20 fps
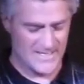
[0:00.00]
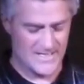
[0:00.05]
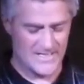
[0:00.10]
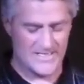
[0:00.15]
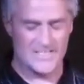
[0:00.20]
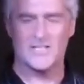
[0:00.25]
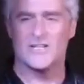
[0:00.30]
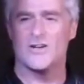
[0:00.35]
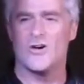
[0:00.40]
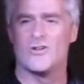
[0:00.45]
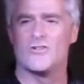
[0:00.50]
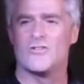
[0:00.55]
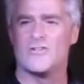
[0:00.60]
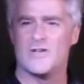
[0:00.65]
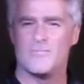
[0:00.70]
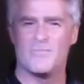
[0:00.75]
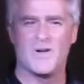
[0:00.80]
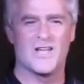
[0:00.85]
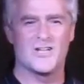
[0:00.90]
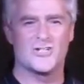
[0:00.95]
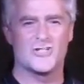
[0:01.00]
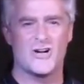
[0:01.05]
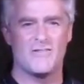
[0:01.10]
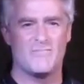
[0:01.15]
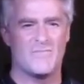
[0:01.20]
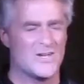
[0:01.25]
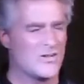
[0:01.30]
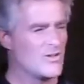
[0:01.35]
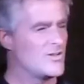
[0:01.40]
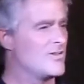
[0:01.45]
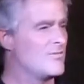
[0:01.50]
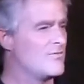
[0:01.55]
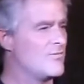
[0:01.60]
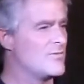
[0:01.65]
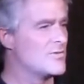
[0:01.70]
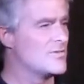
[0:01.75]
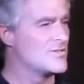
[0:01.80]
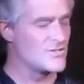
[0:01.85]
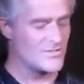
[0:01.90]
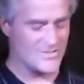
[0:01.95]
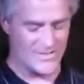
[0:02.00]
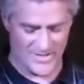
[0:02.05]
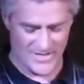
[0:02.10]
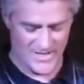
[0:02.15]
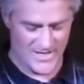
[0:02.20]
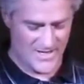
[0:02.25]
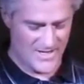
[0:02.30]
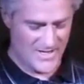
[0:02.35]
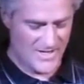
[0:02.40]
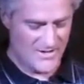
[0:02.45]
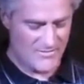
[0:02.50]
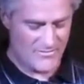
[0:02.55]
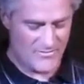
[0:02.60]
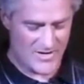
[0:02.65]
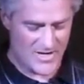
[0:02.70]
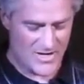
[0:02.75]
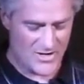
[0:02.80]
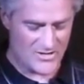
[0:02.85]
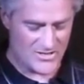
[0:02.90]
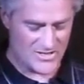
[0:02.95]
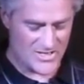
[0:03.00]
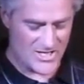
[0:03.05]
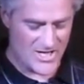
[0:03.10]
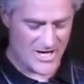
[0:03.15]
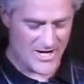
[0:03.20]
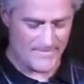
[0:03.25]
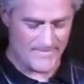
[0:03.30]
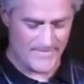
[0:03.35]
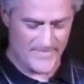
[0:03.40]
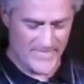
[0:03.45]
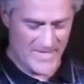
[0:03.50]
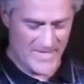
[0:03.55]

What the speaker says: It's an honour and a pleasure. I've been looking forward to it for a long time.